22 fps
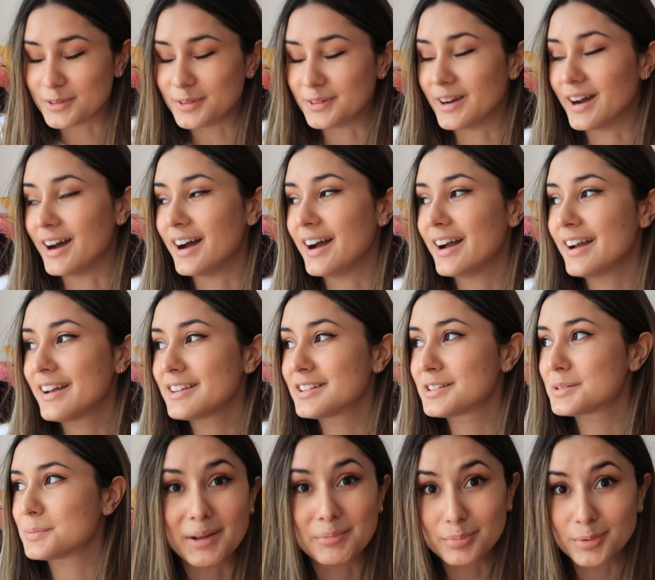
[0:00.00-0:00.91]
you
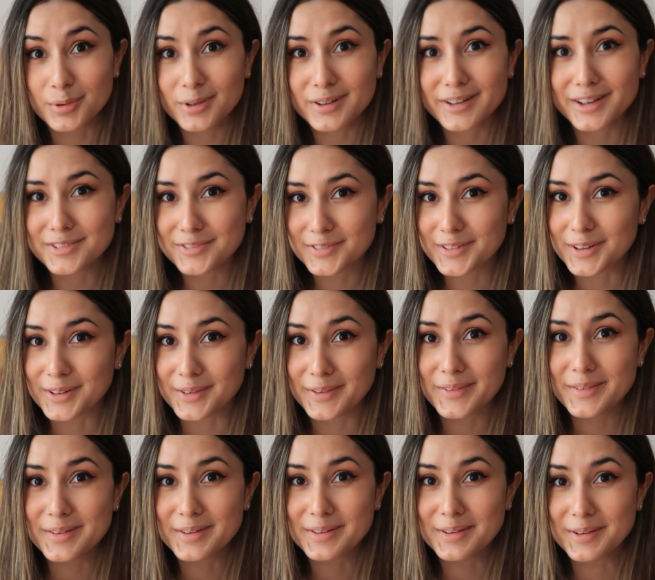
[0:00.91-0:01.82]
guys. I bought a
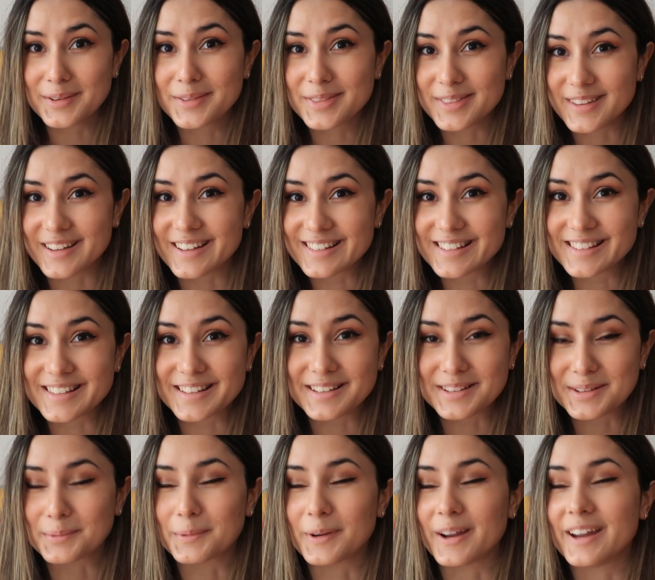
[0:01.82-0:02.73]
few new things
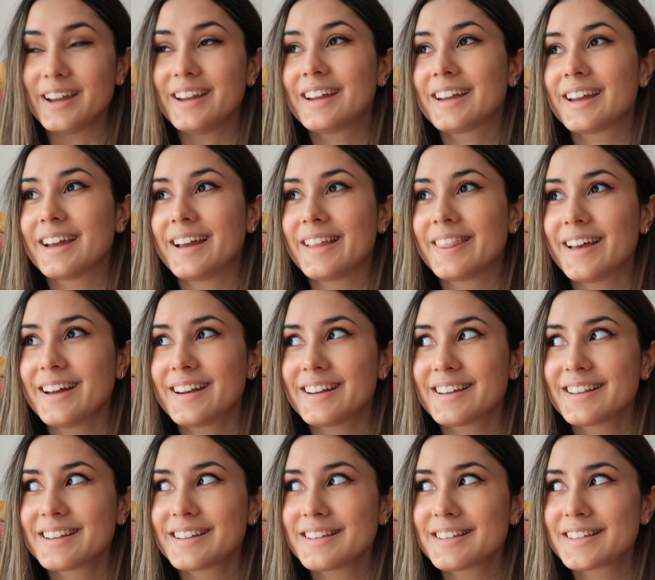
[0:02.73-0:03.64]
this week and
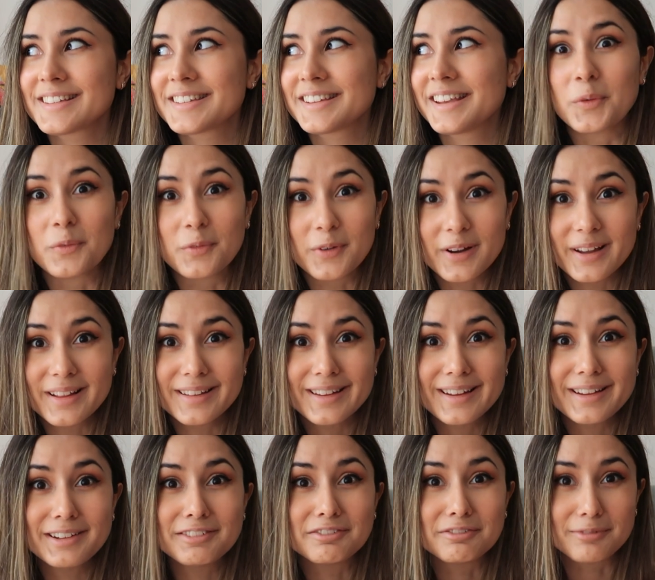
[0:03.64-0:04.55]
that is
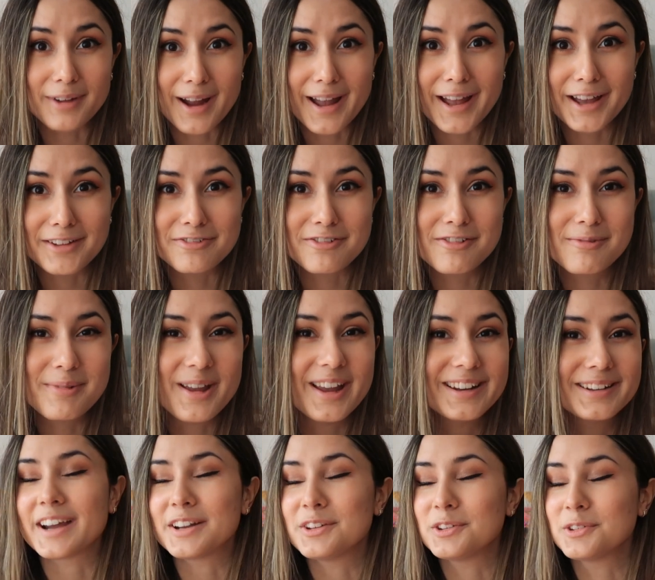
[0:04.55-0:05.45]
really rare for
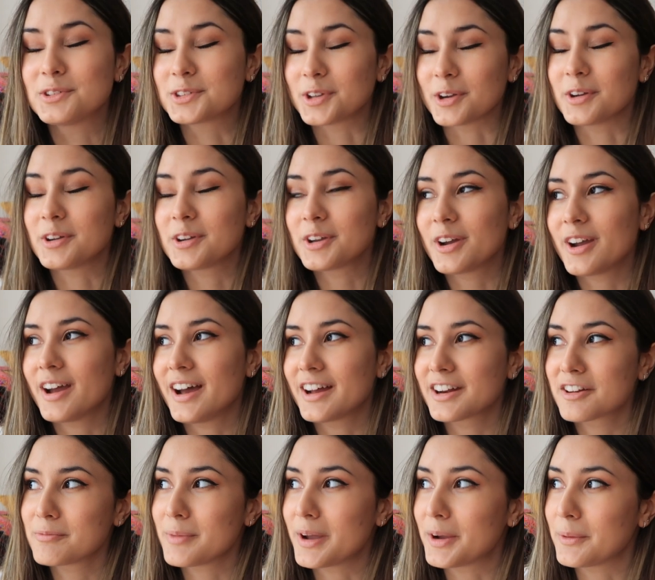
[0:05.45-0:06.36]
me. I don't go
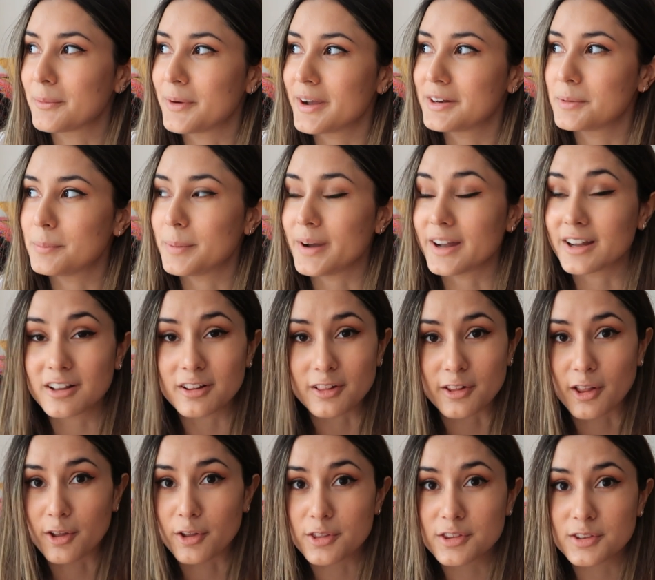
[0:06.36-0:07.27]
out of my way to buy
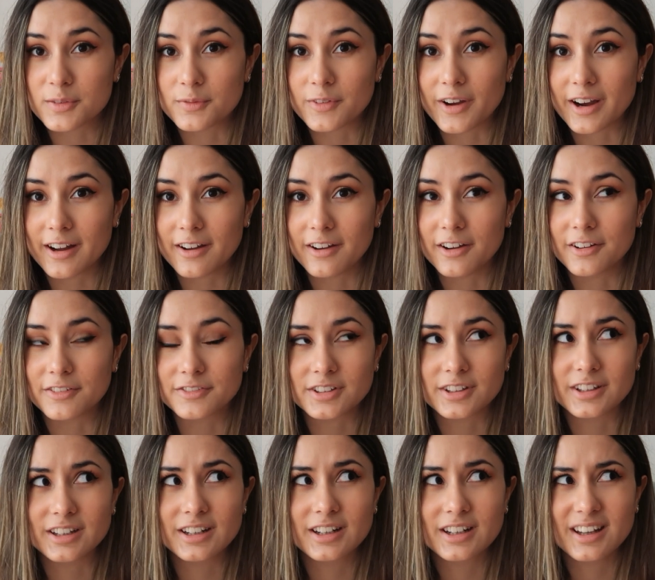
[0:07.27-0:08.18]
clothes very
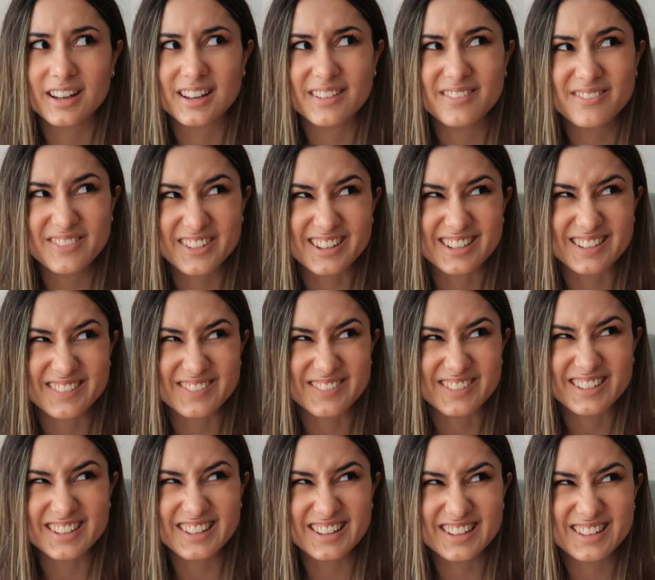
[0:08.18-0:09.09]
often. In fact, I
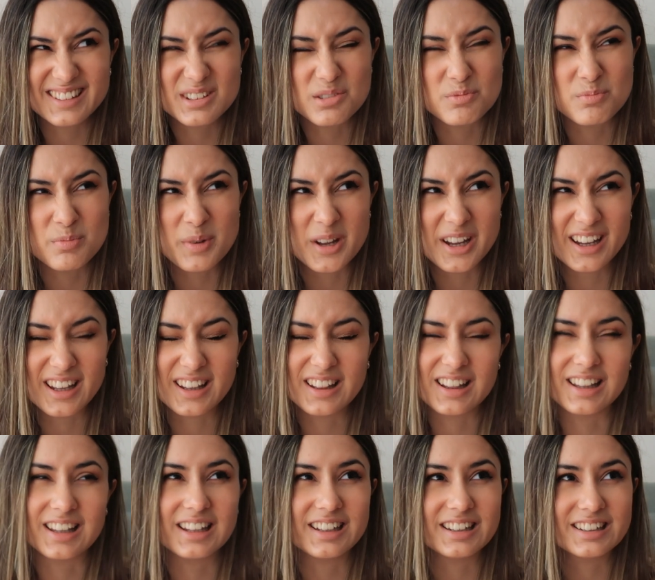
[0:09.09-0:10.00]
feel like it's
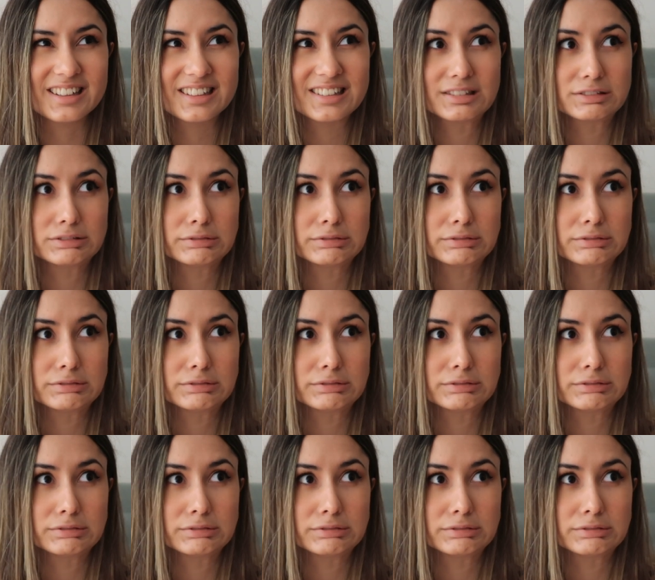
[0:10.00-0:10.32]
been like,